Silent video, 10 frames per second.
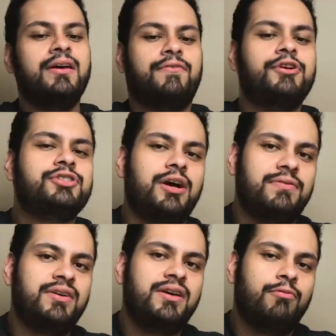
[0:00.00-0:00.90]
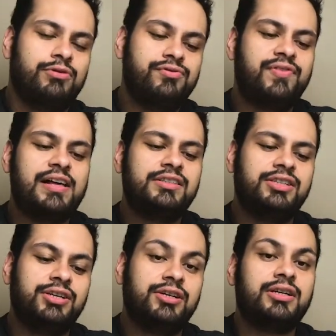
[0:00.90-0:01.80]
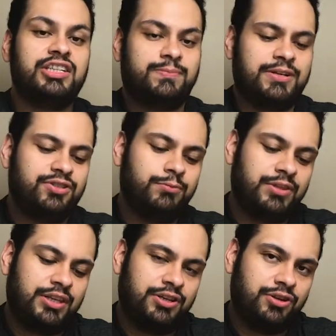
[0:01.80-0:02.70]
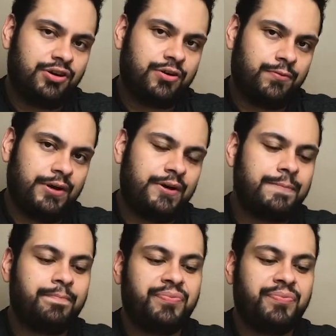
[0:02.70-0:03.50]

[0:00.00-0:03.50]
First off, when you volunteer, especially within your career,